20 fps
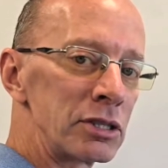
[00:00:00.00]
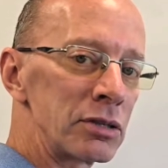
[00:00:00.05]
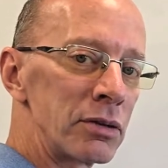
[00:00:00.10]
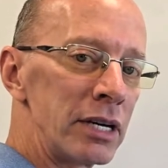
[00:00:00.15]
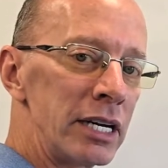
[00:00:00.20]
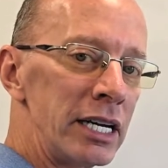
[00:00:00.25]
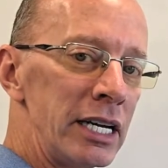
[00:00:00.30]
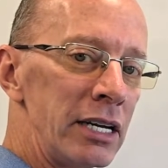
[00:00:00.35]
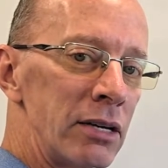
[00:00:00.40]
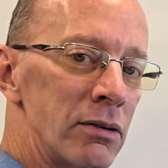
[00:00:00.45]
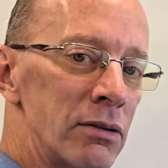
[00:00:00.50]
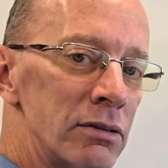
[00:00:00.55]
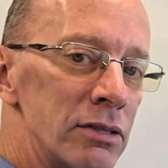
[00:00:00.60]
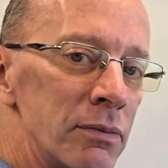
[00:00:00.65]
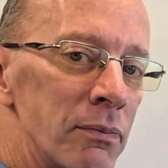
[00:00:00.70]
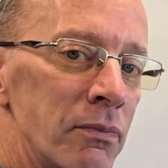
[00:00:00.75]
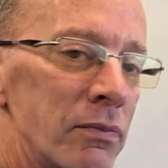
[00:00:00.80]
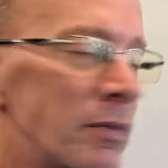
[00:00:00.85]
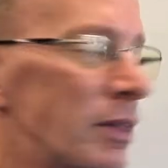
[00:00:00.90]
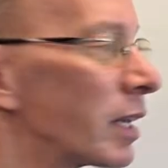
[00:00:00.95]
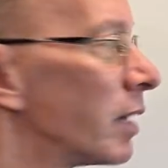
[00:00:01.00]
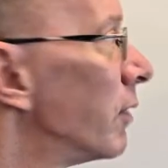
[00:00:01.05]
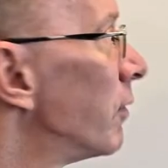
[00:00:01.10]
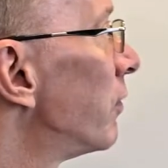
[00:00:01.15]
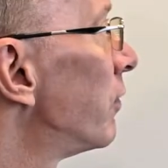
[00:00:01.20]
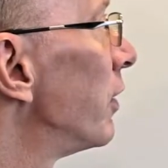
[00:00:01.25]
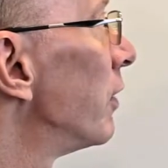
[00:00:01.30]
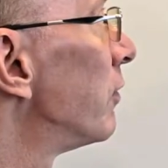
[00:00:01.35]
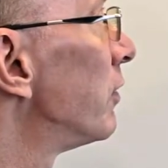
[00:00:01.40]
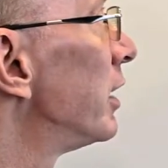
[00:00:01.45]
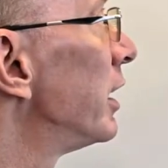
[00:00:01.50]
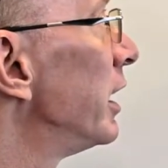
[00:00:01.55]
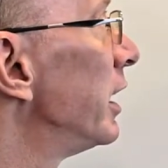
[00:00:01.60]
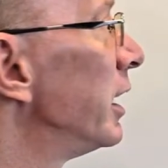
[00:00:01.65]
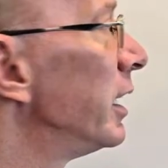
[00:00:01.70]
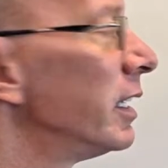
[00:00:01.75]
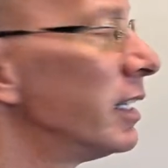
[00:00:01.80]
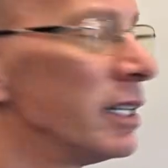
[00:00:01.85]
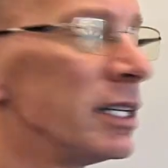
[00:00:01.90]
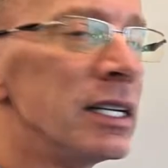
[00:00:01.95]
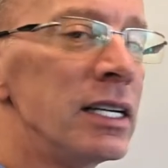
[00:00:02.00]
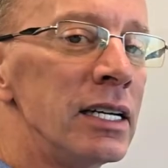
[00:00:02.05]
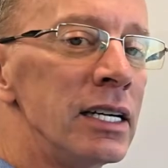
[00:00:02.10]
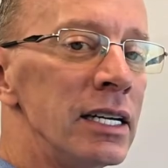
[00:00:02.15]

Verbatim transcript: 3 equals 15,